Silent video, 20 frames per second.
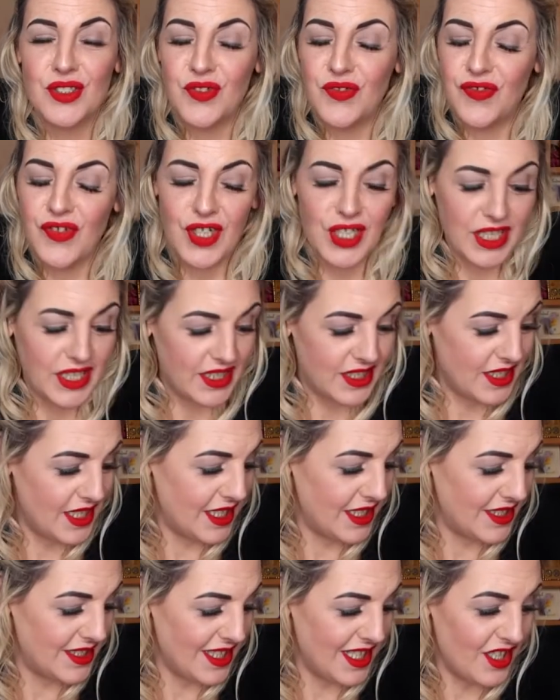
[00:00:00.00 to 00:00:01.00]
new fucking
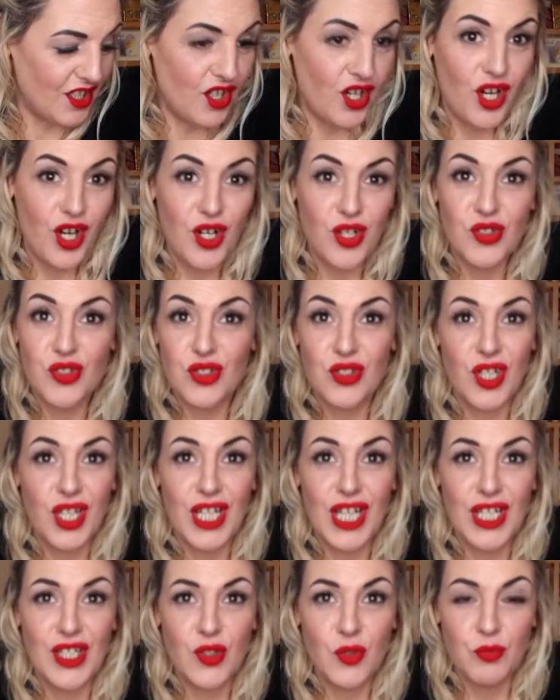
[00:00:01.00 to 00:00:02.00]
decks, thank God.
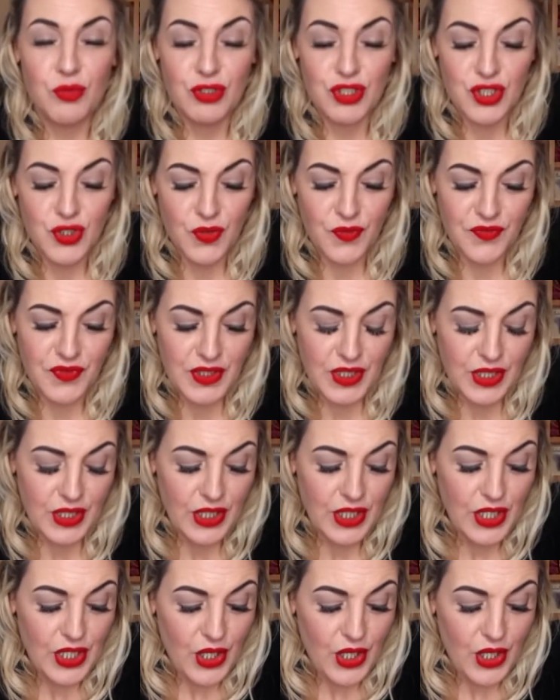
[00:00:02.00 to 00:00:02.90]
Again, no pre-shuffle.